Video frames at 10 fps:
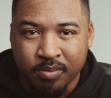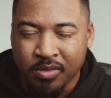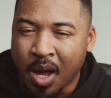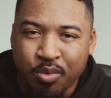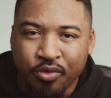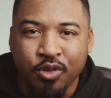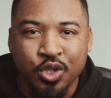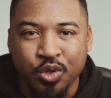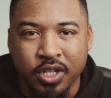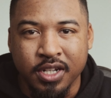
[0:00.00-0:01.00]
I prefer
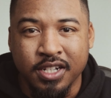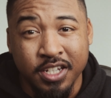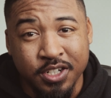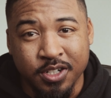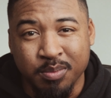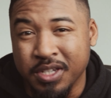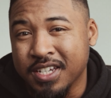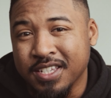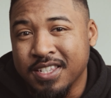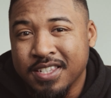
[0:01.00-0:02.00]
shooting digital
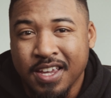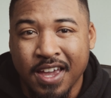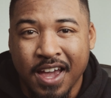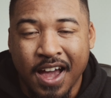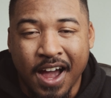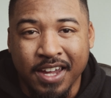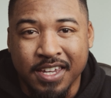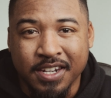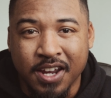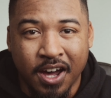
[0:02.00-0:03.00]
because I
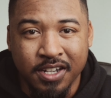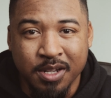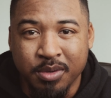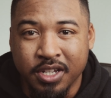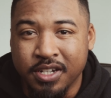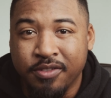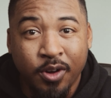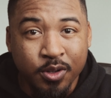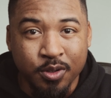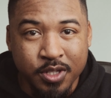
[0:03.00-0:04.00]
get unlimited
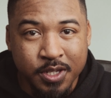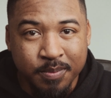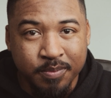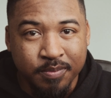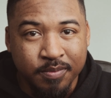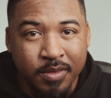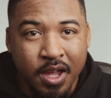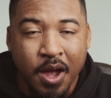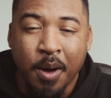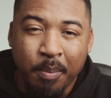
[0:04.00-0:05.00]
photos.
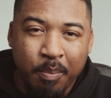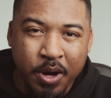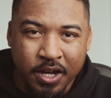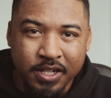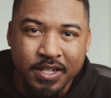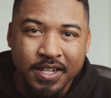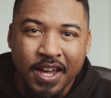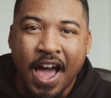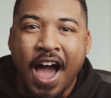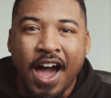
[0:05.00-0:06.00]
But
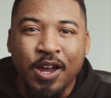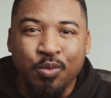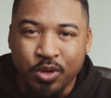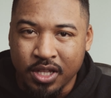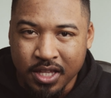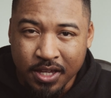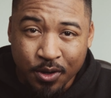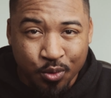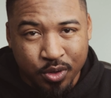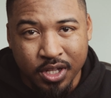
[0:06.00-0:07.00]
I really
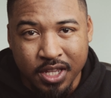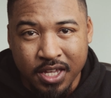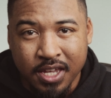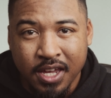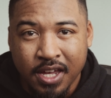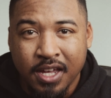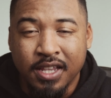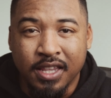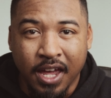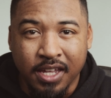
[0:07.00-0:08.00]

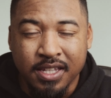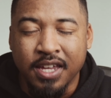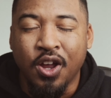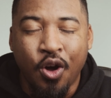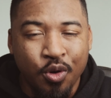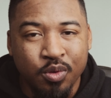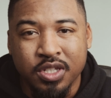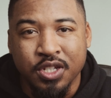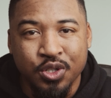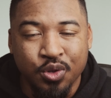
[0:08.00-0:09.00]
liked and always
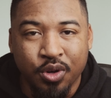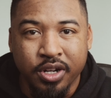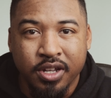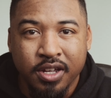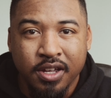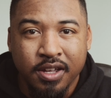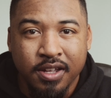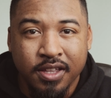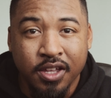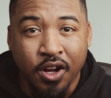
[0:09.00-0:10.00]
enjoyed
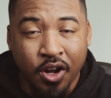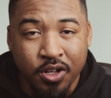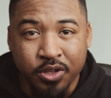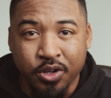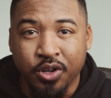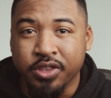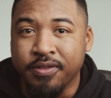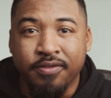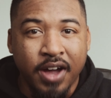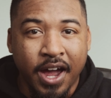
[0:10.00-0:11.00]
the color, the
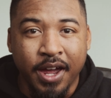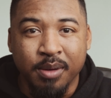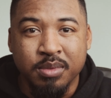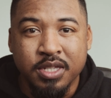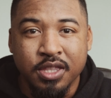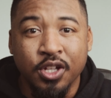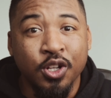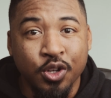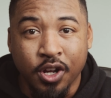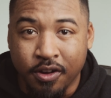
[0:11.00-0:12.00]
vibes, the
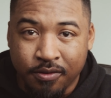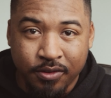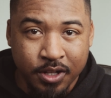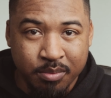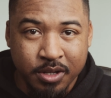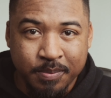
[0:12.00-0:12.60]
look of film.